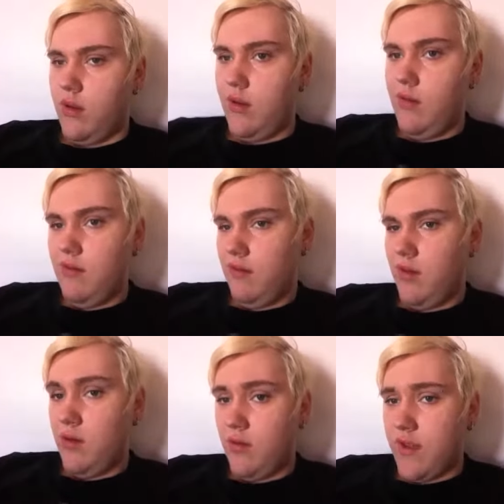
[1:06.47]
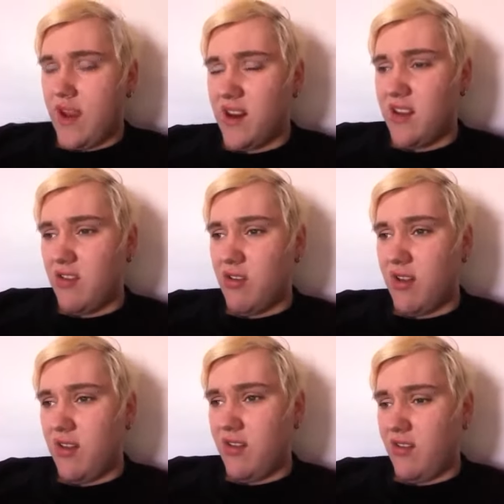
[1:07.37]
I don't know of any
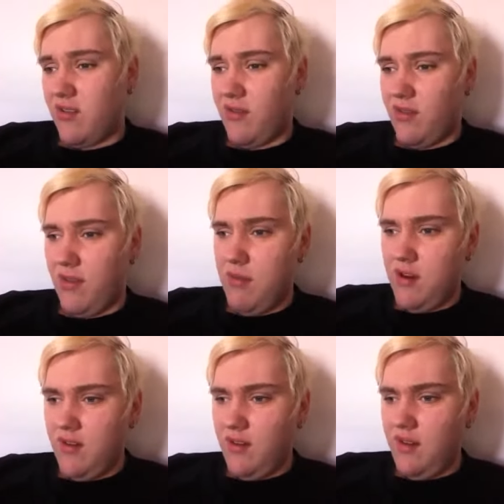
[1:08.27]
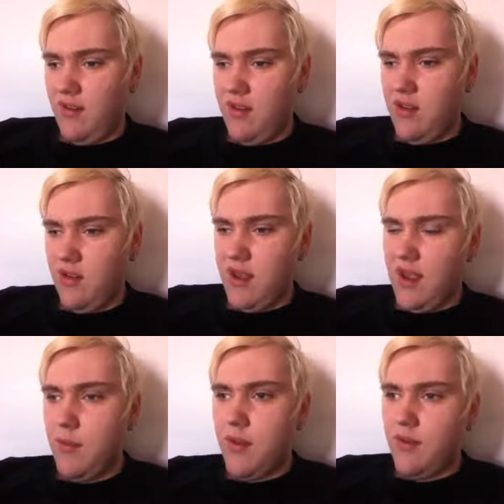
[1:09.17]
drinks similar to this in the
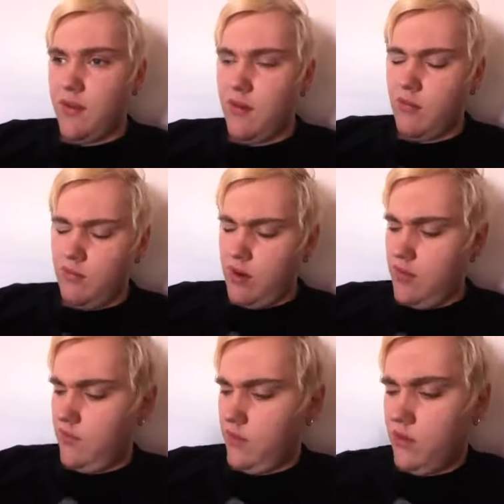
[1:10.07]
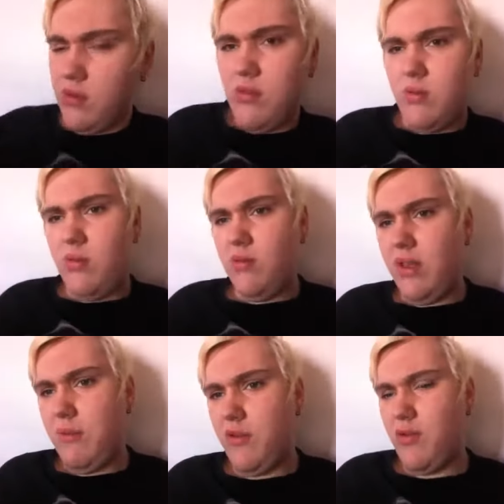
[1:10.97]
UK because I don't
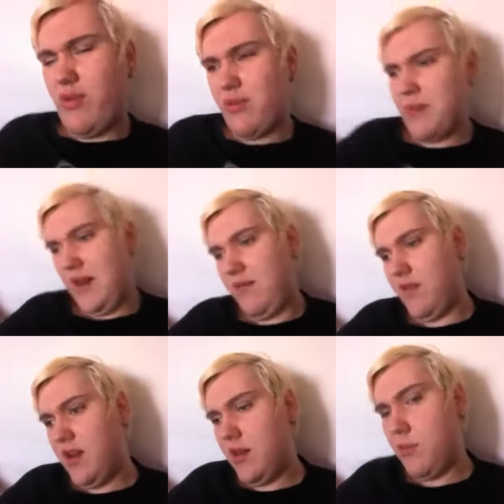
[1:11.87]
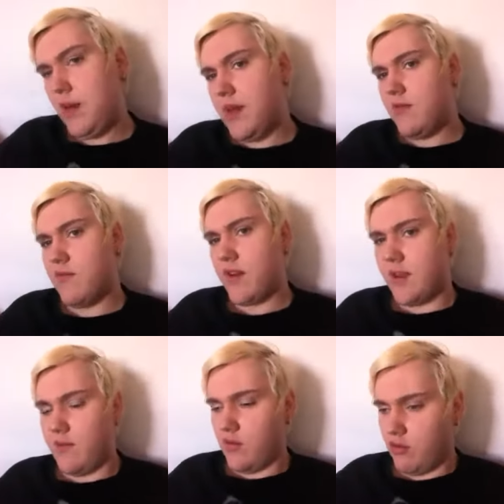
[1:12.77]
not come across many vanilla bean
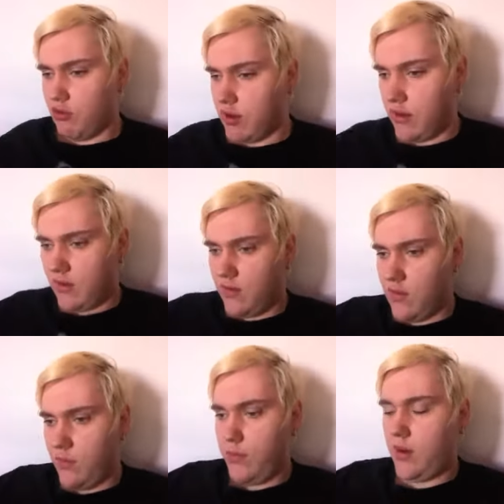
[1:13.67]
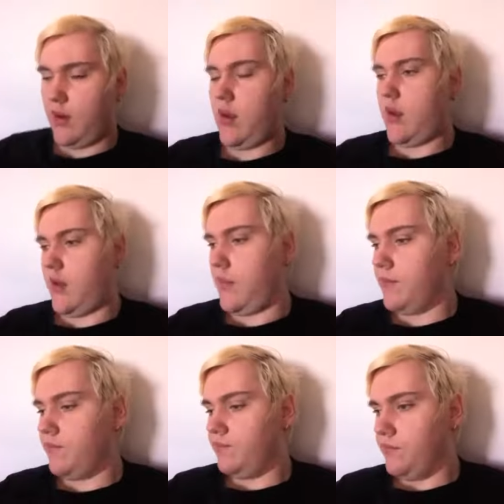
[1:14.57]
flavoured drinks but um,